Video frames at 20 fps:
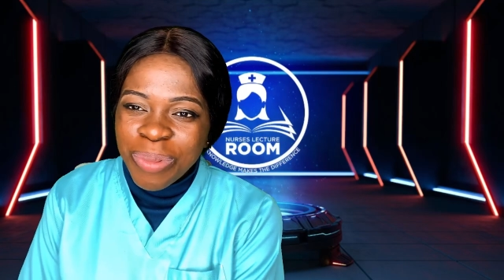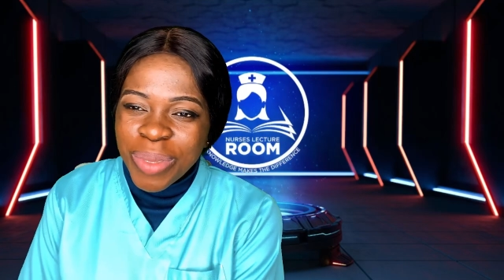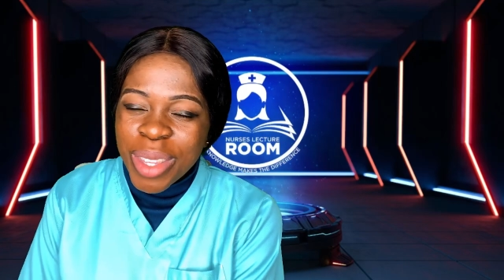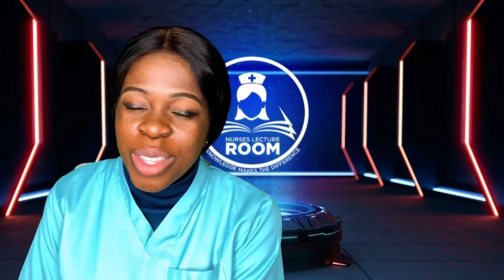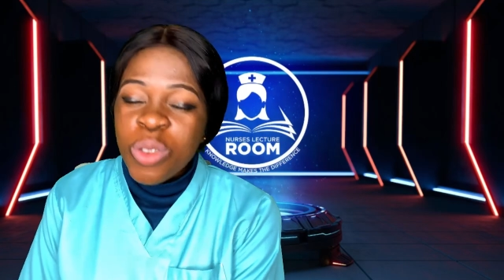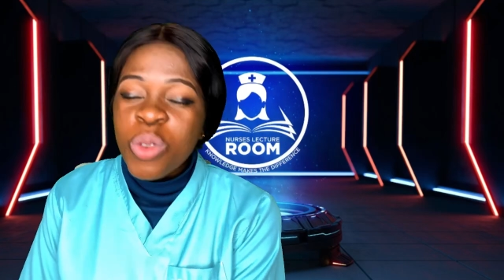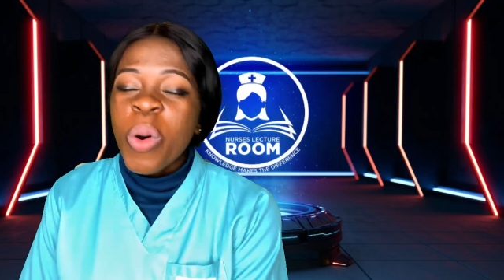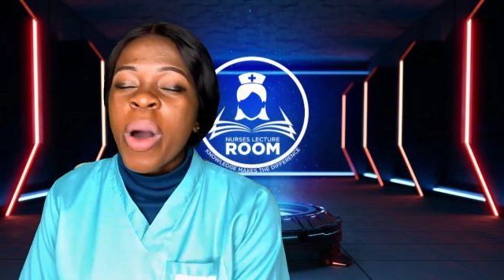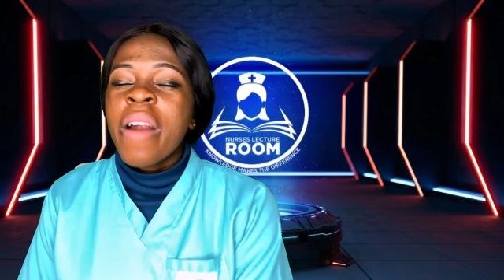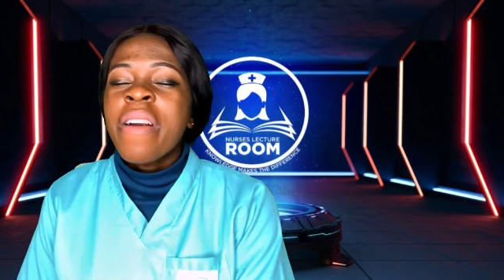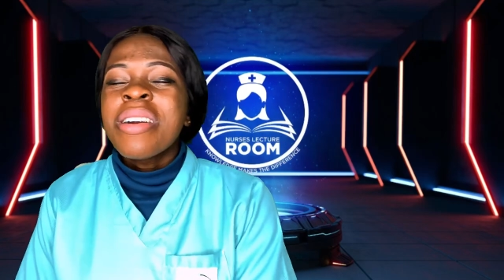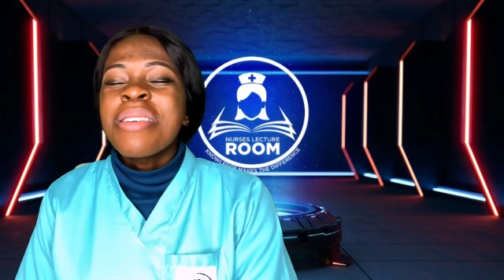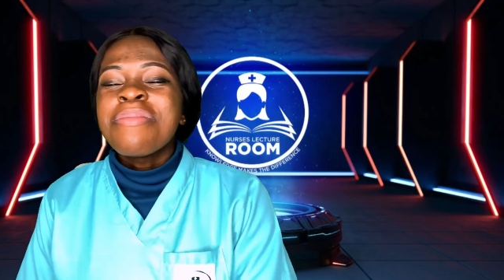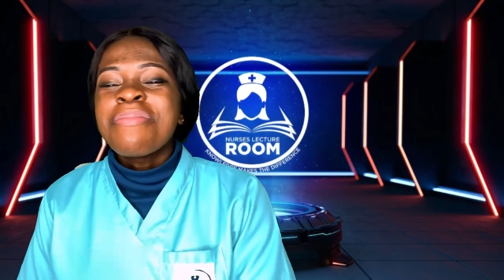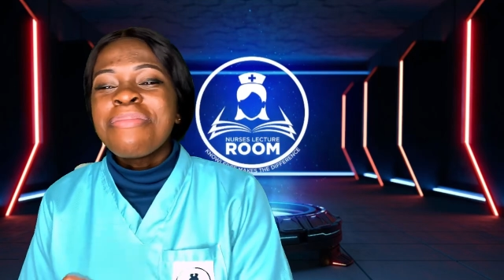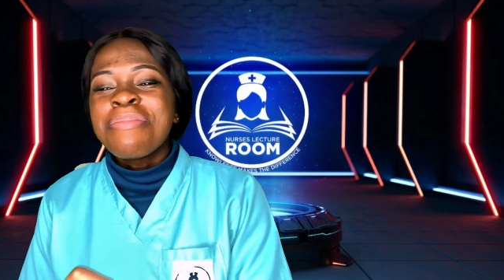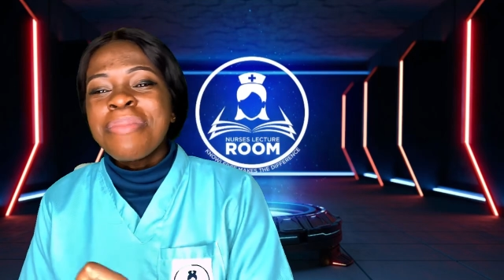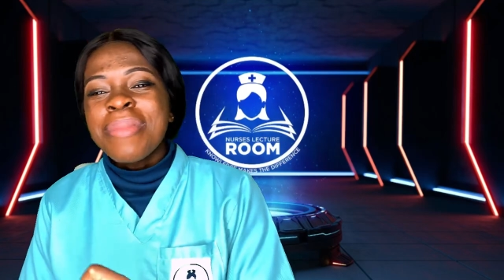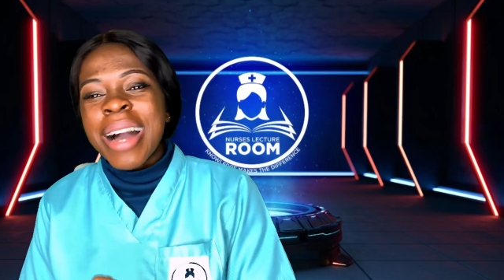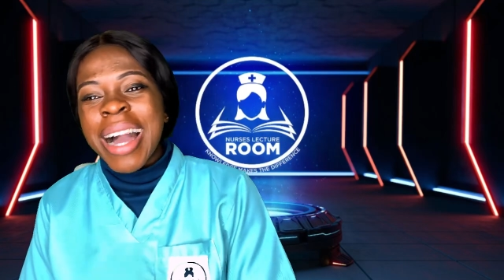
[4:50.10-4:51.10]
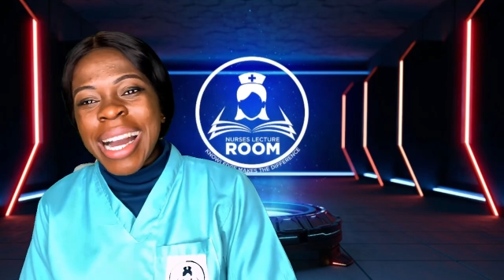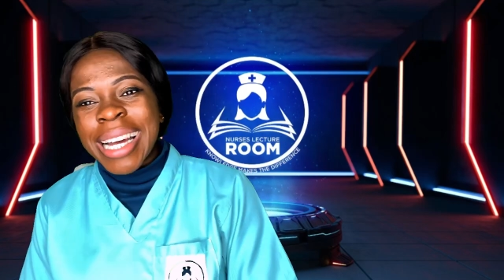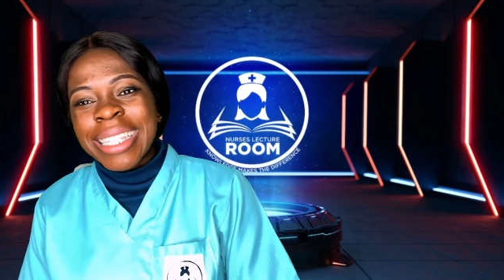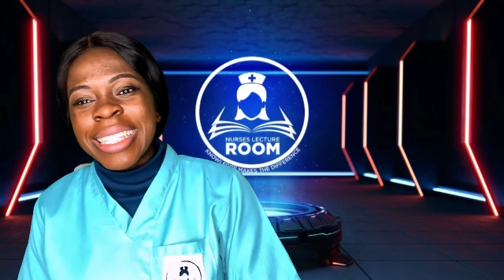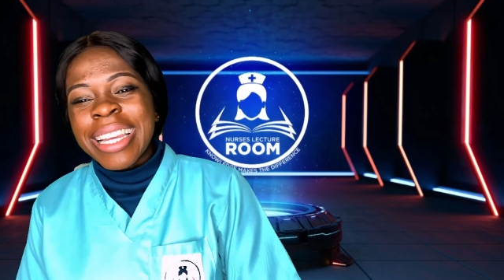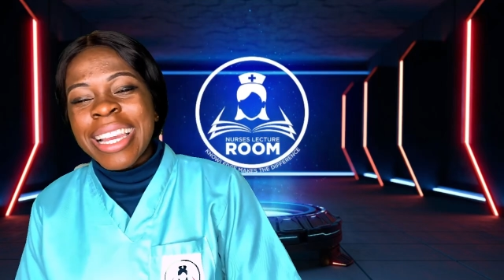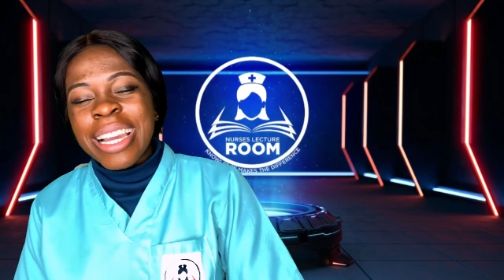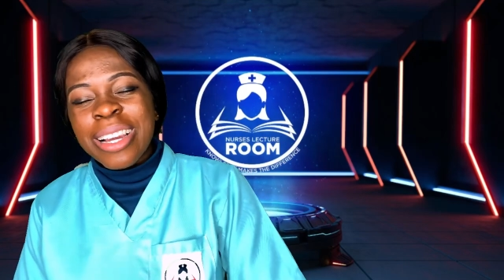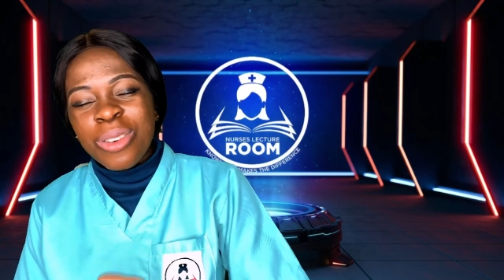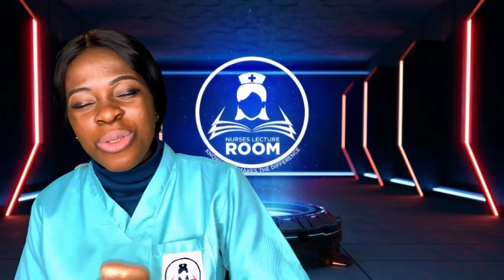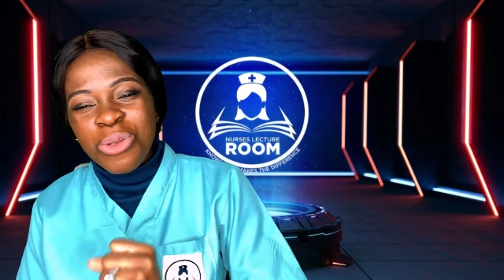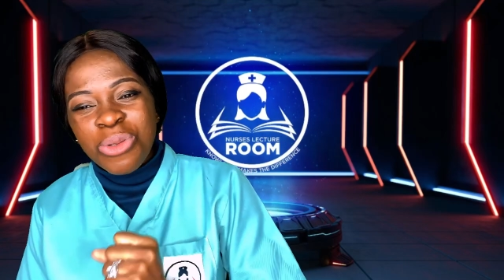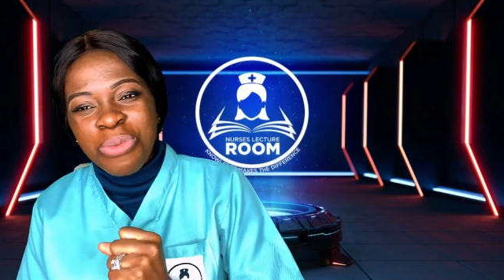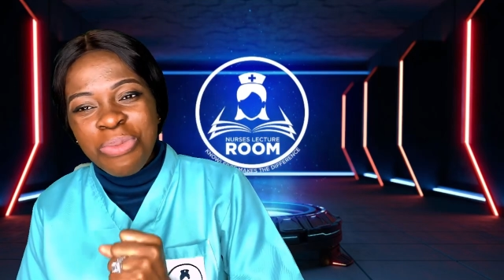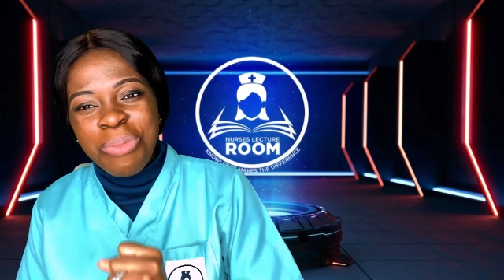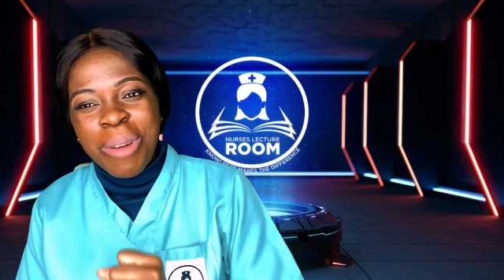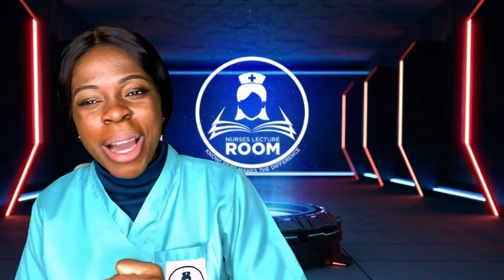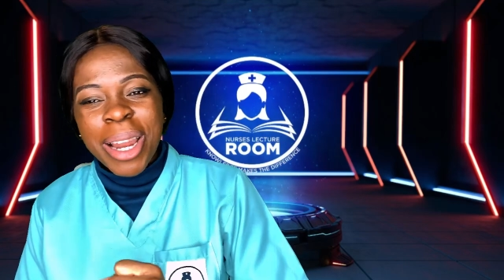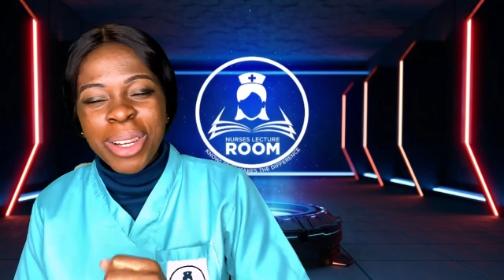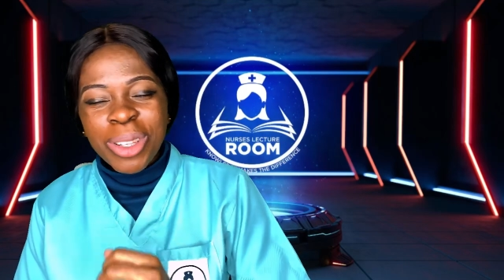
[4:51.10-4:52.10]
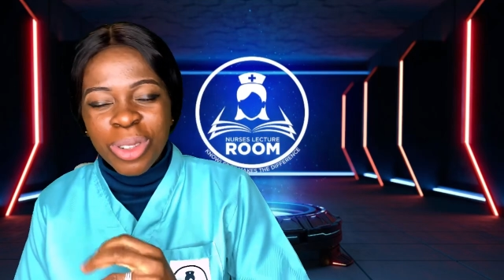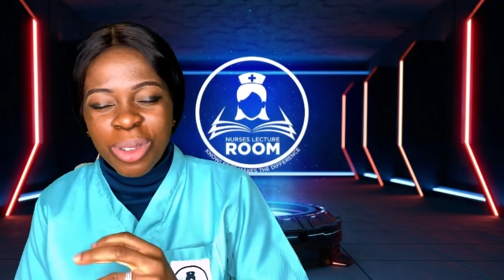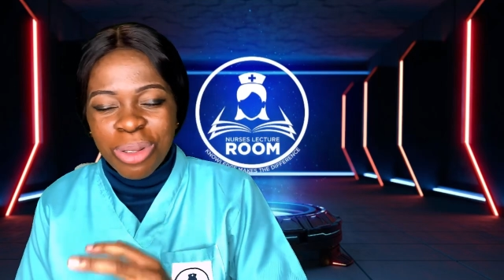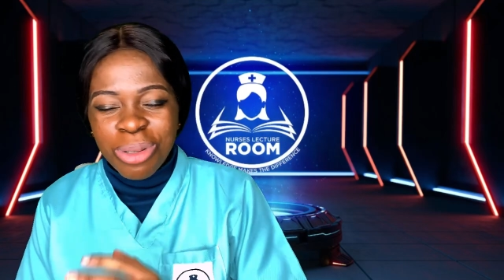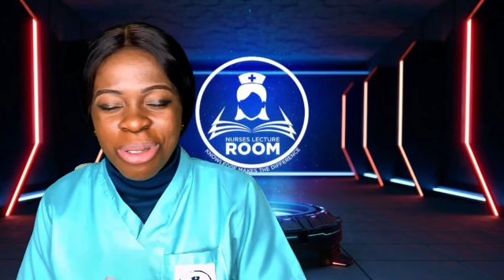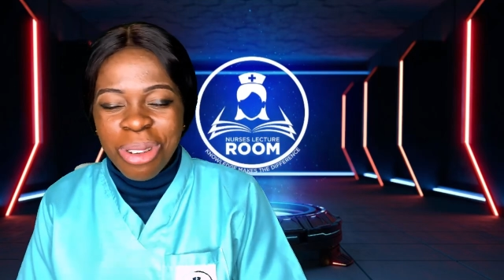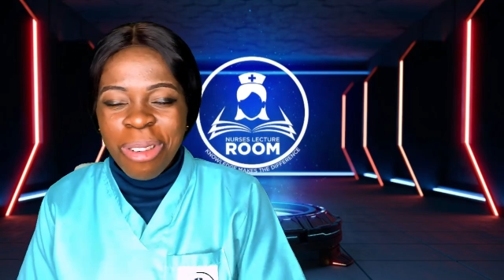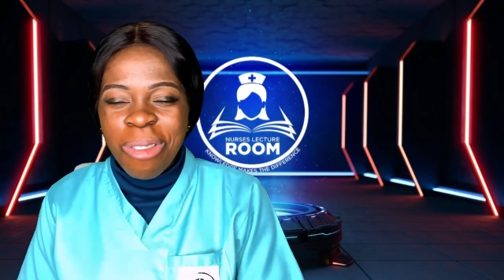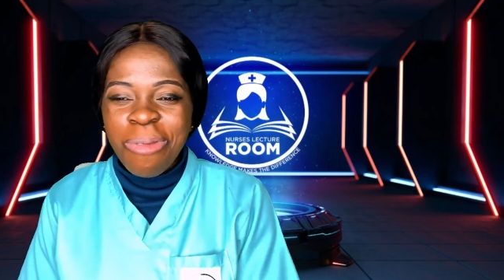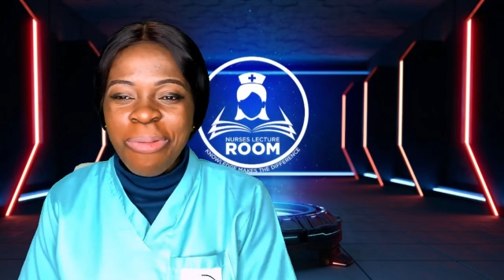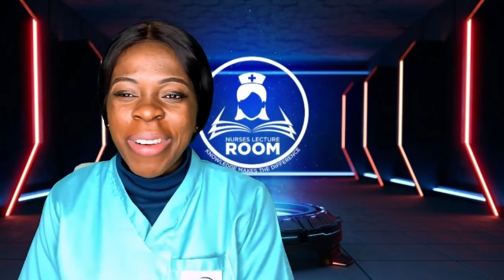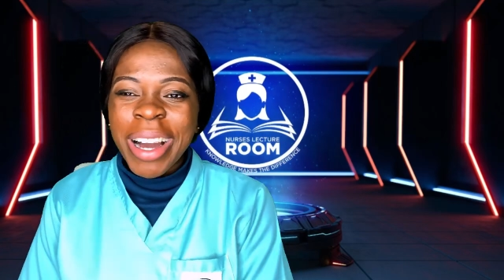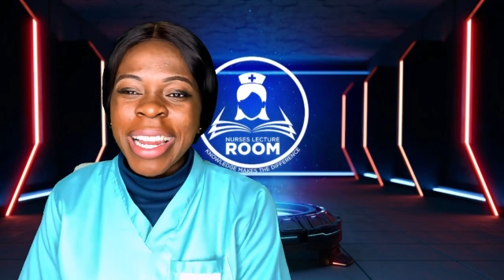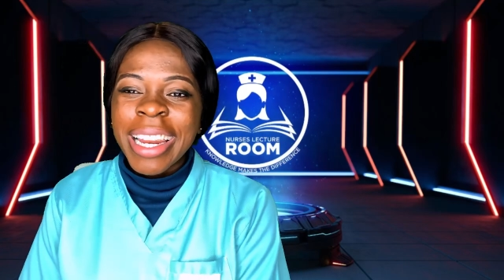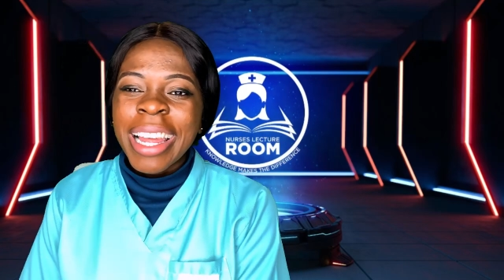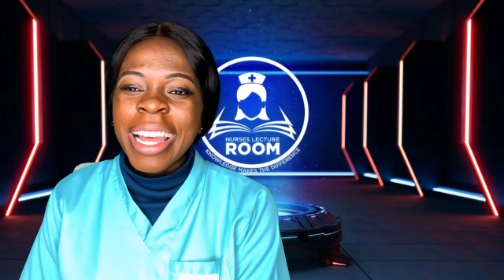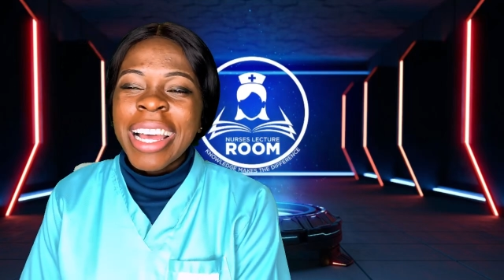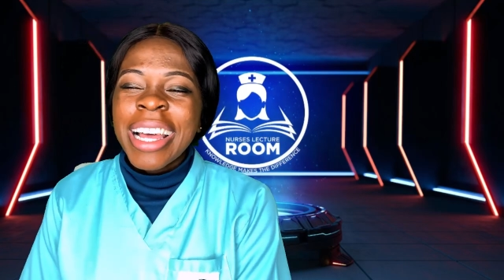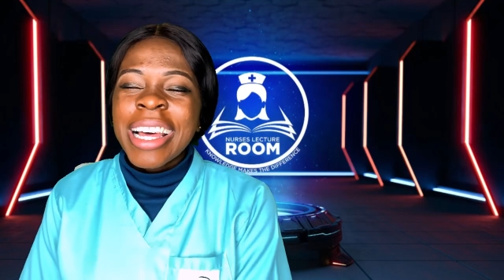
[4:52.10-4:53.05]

you are a man, a good man, a strong man